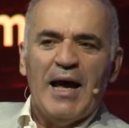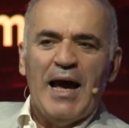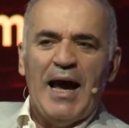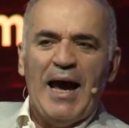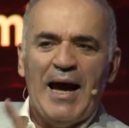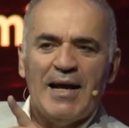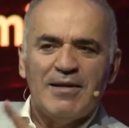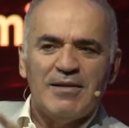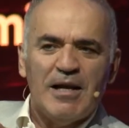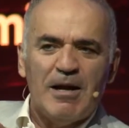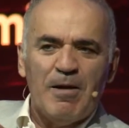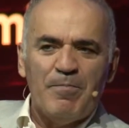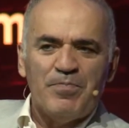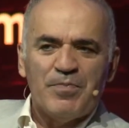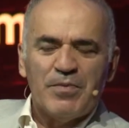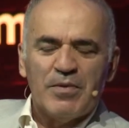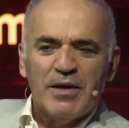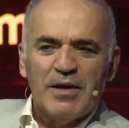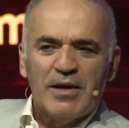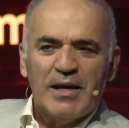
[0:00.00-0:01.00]

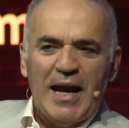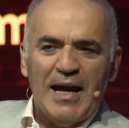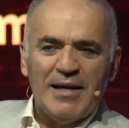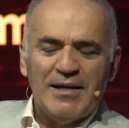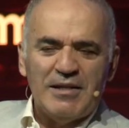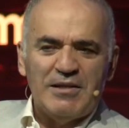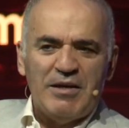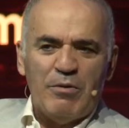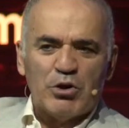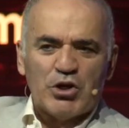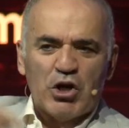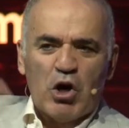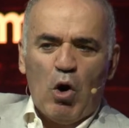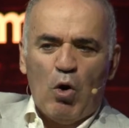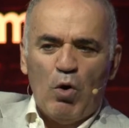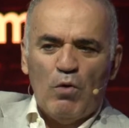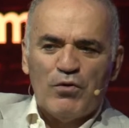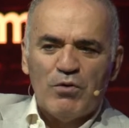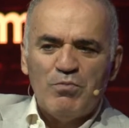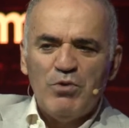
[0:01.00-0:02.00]
And there was a
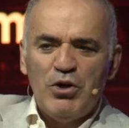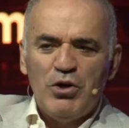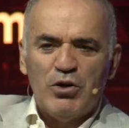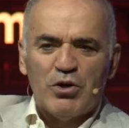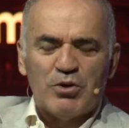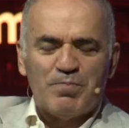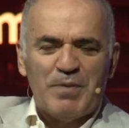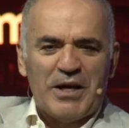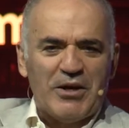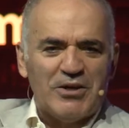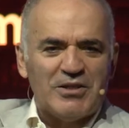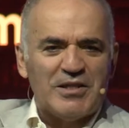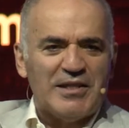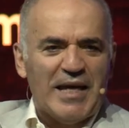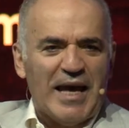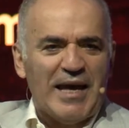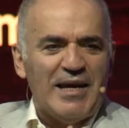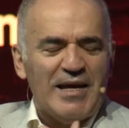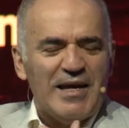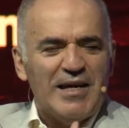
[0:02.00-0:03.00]
call from New York because
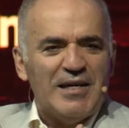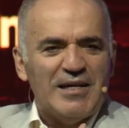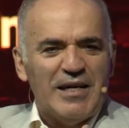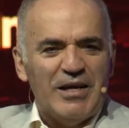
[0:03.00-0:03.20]
this